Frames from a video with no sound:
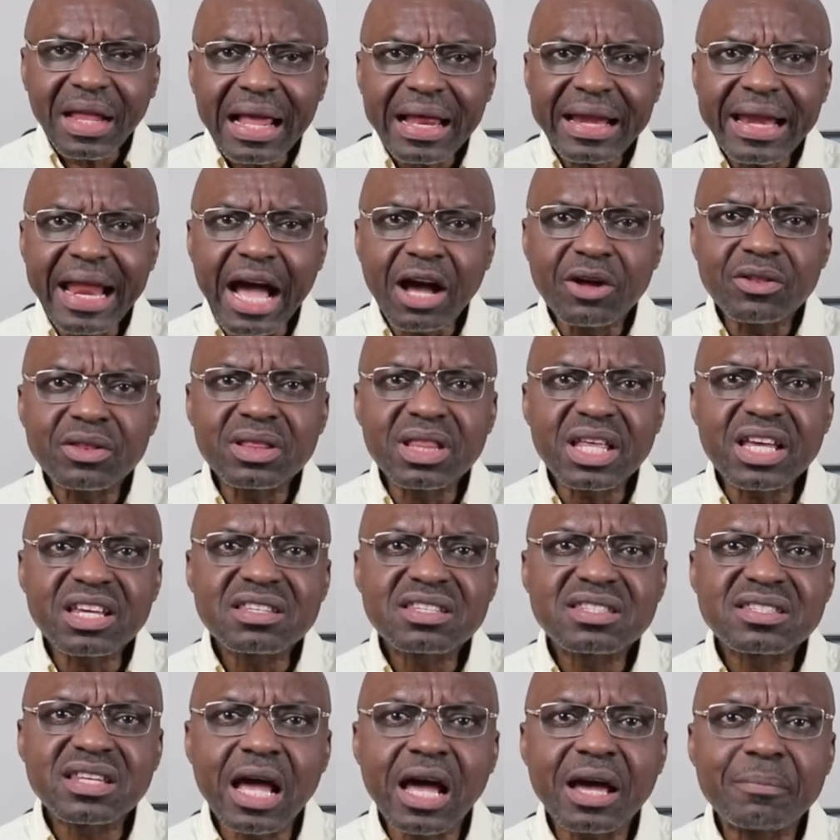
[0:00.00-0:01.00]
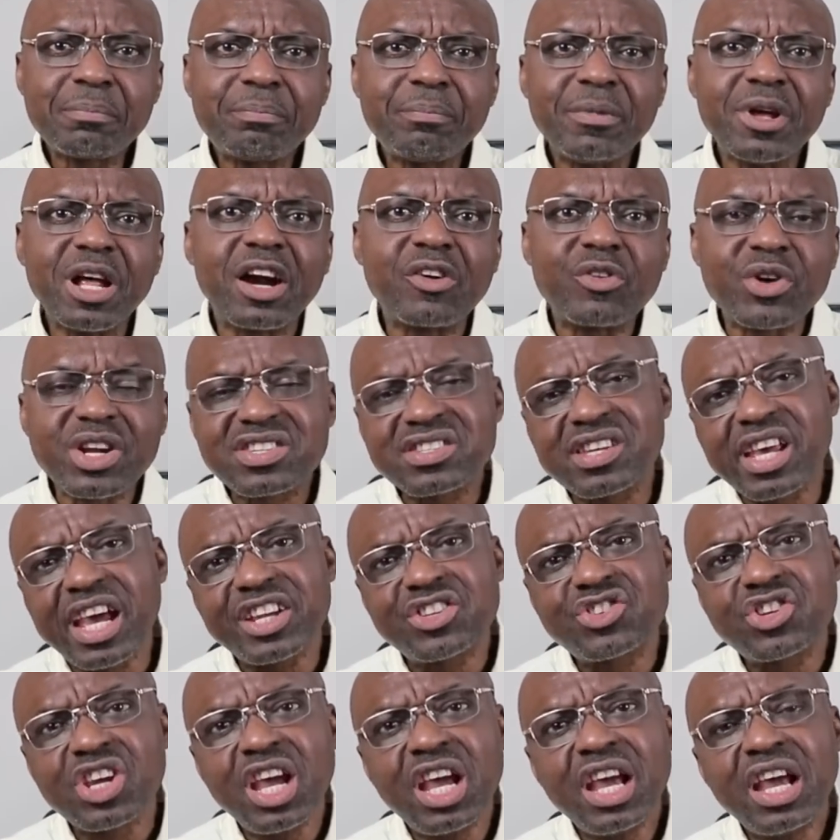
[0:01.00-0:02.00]
Now, this
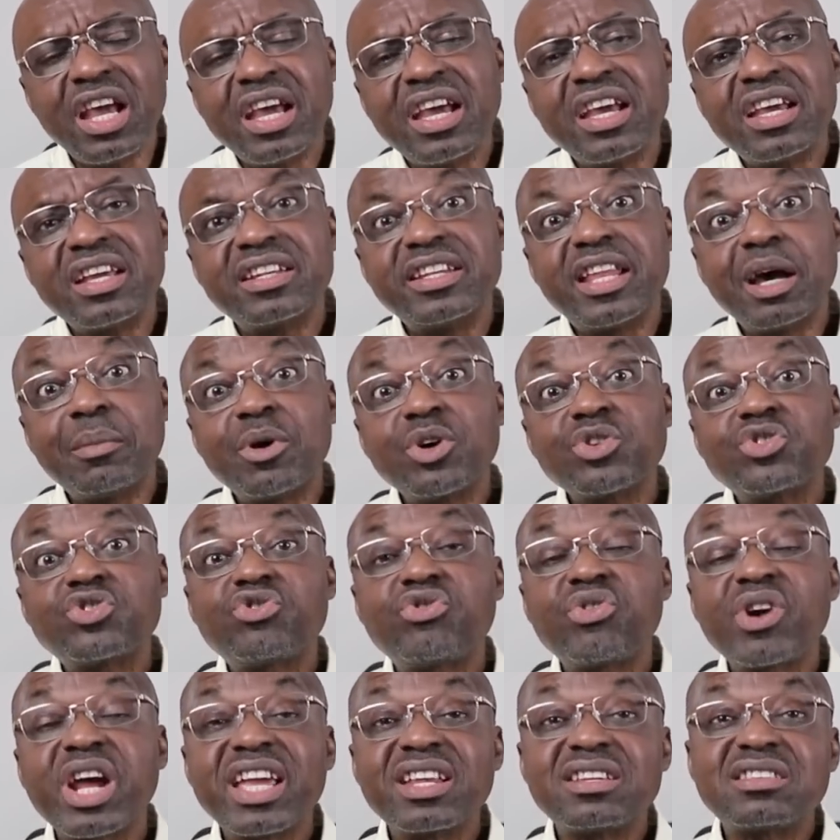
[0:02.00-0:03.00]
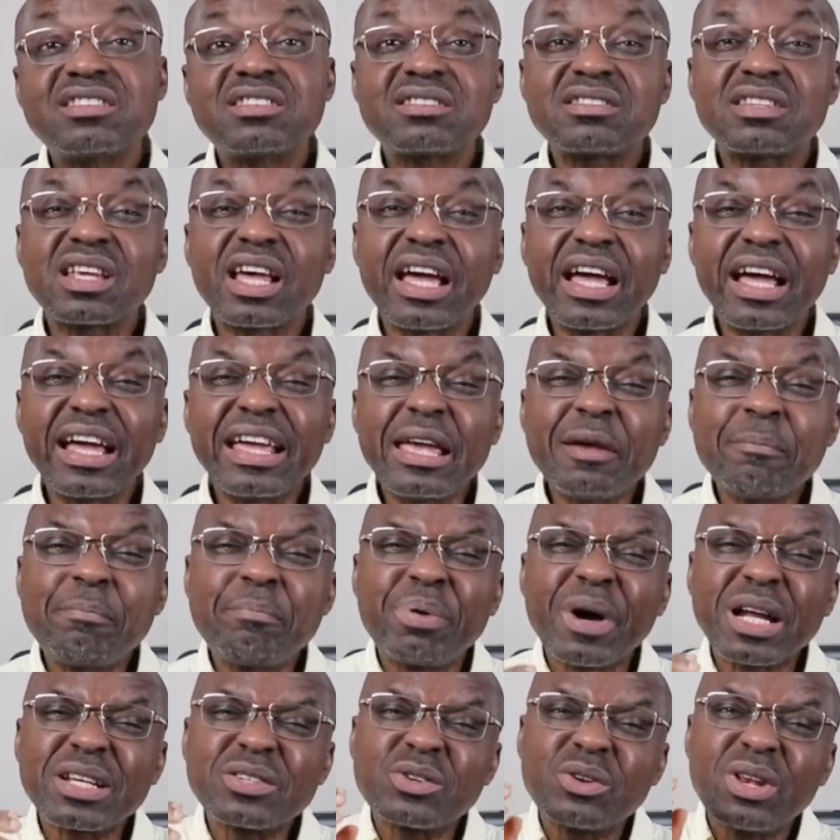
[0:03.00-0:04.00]
research demonstrates
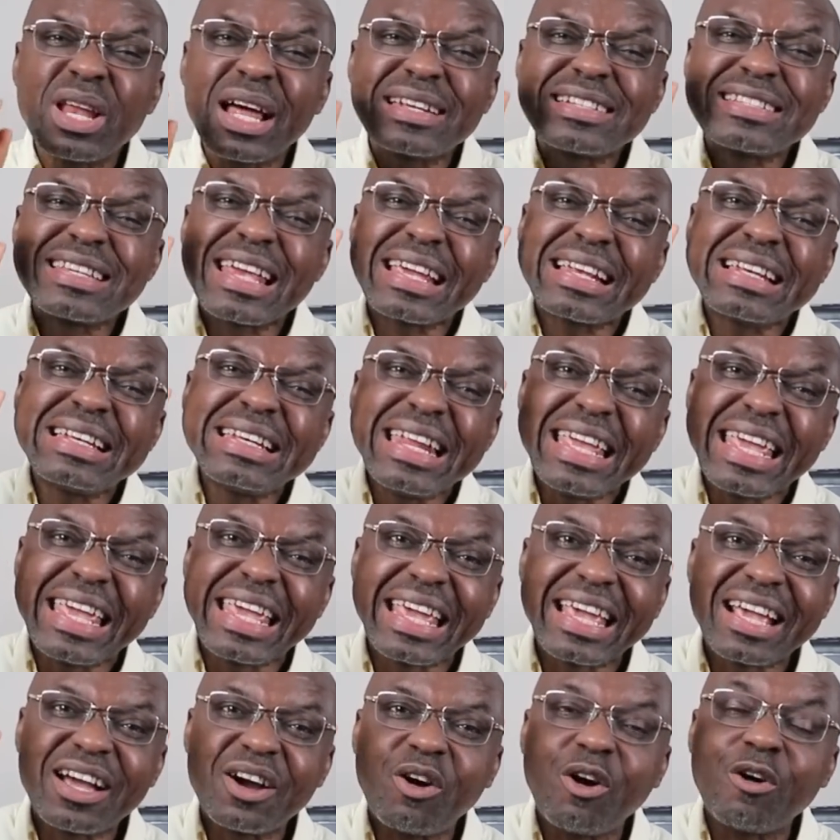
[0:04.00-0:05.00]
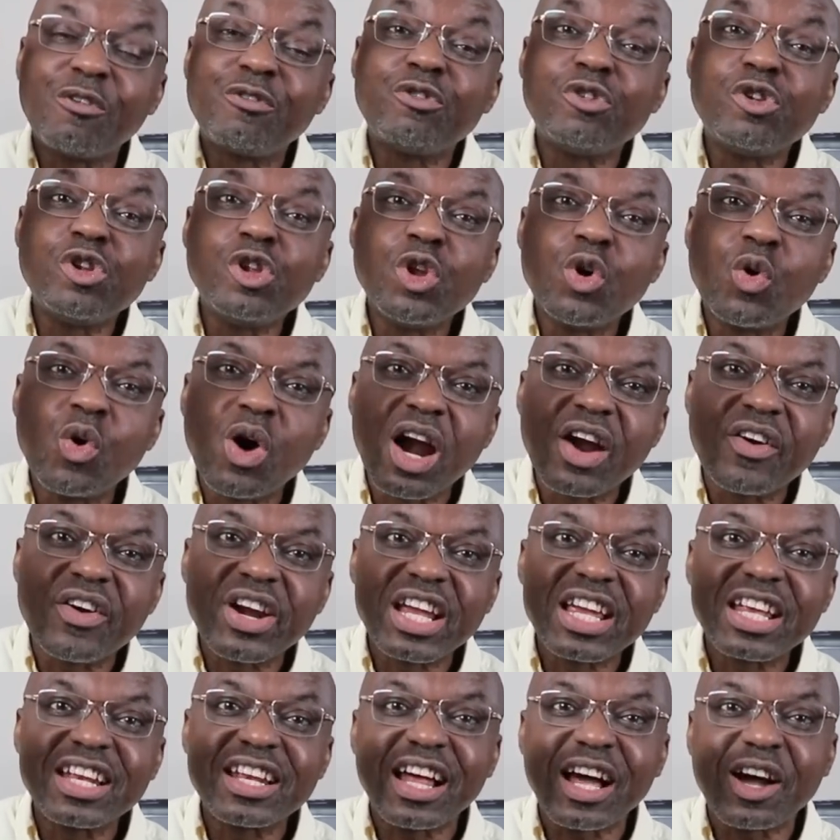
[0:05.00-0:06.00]
a particular technique of
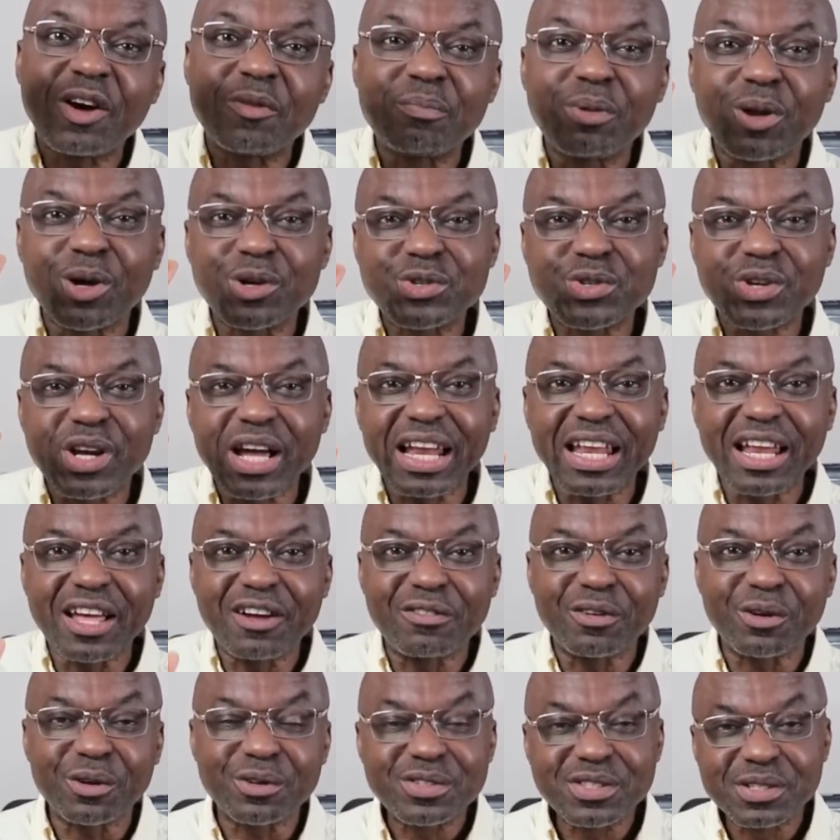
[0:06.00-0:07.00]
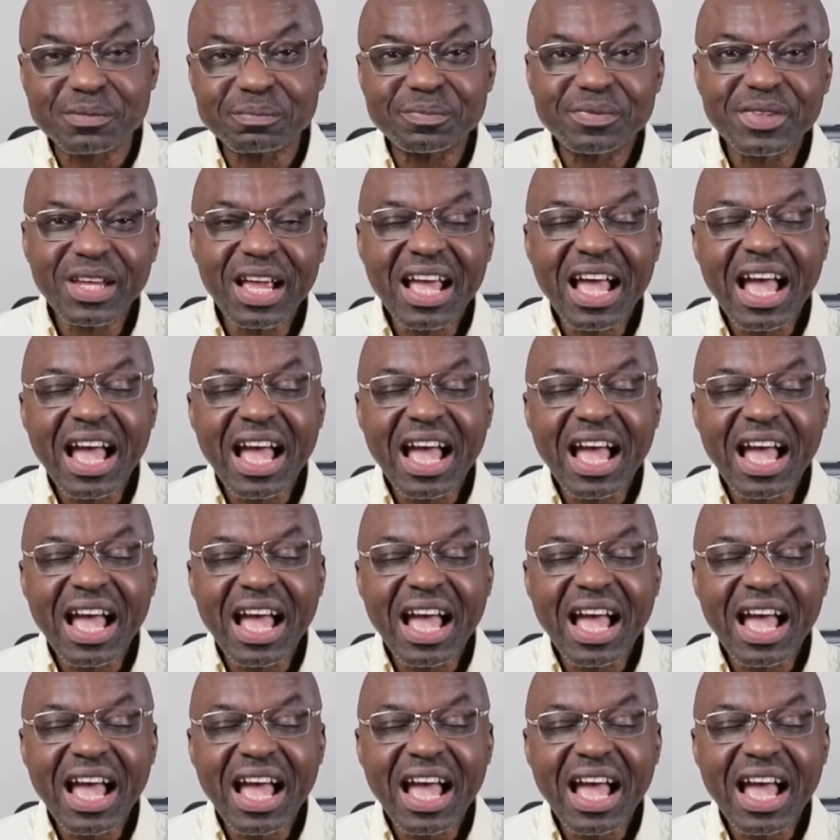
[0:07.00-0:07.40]
lowering blood sugar levels.